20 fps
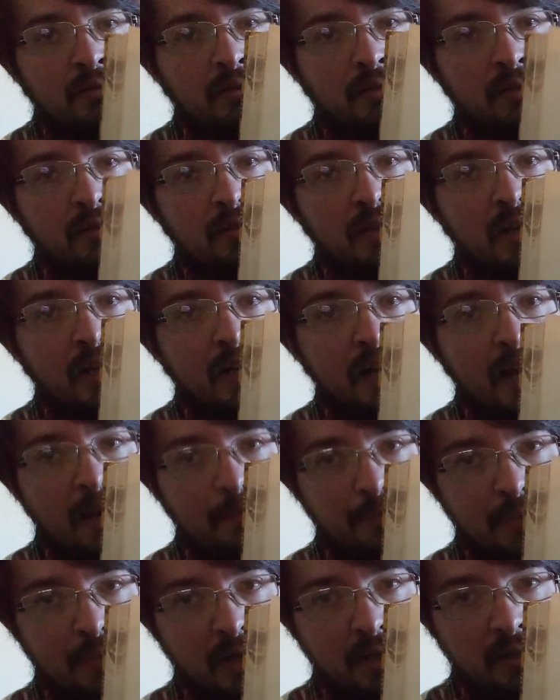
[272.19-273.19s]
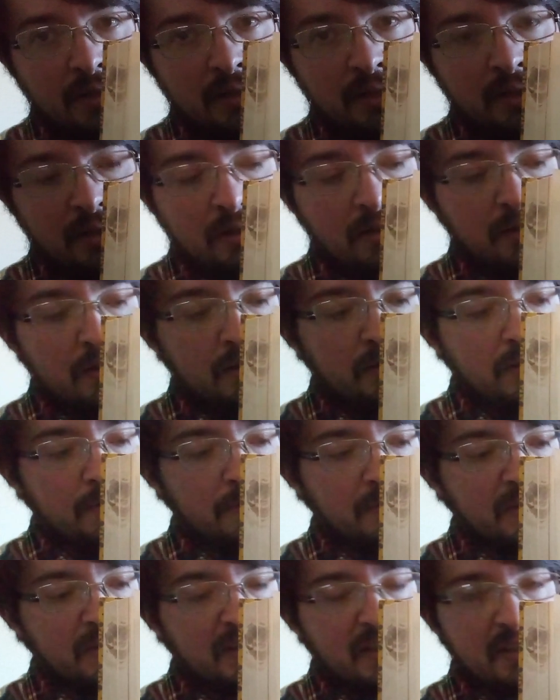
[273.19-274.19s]
lot happened on
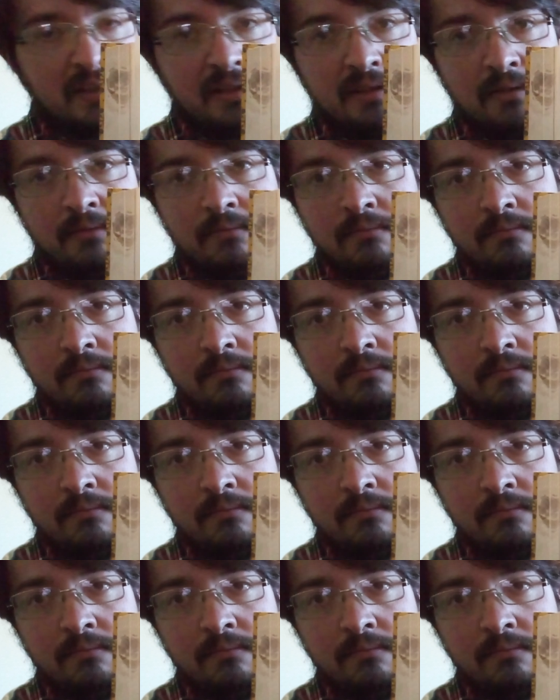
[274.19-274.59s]
those